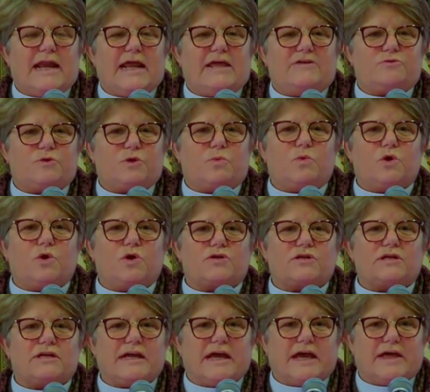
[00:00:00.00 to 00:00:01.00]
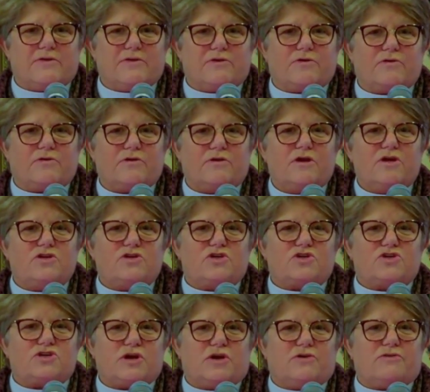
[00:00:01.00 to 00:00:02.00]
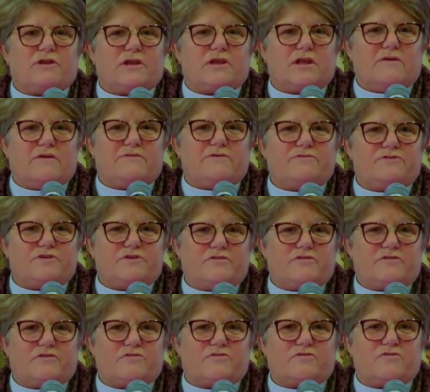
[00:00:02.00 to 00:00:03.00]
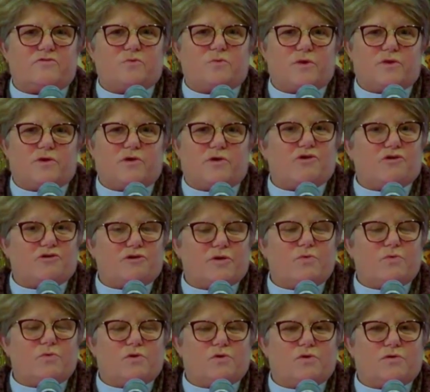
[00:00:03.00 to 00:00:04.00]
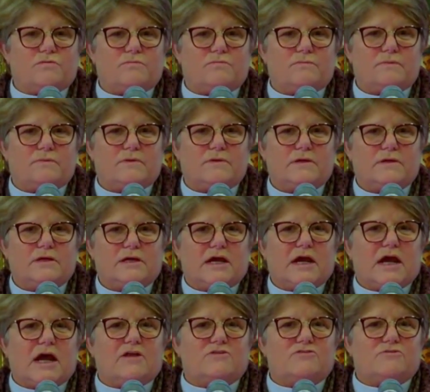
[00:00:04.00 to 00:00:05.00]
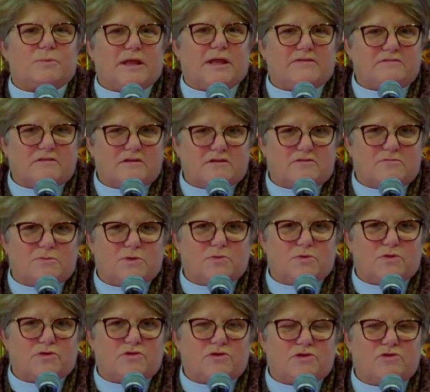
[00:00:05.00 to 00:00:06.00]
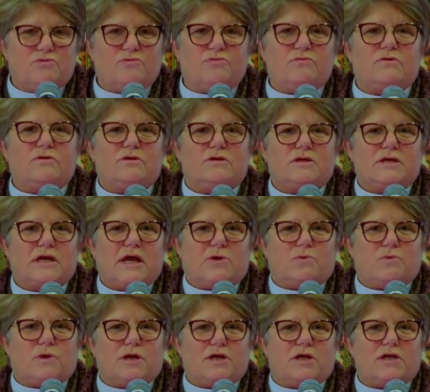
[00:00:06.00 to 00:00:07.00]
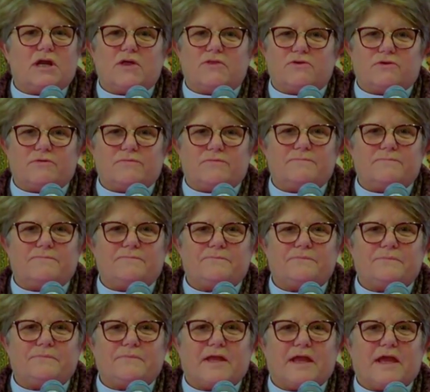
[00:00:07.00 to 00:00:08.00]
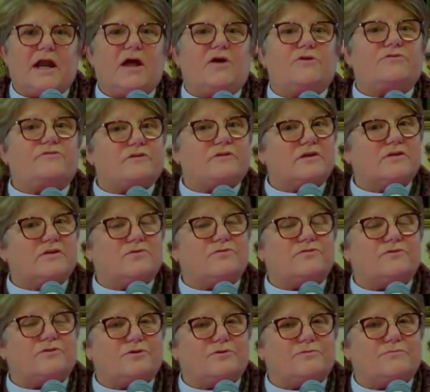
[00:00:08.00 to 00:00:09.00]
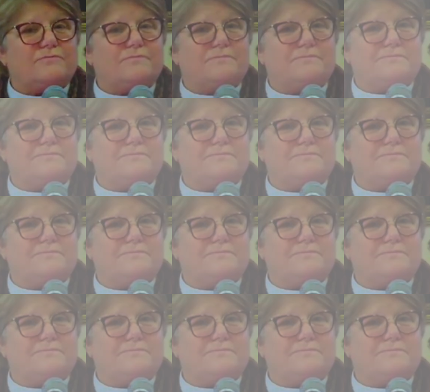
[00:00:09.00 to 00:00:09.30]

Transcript: and as we work together to share the love of Jesus with our hurting world. God's blessings be with you and one another, and I'll see you soon.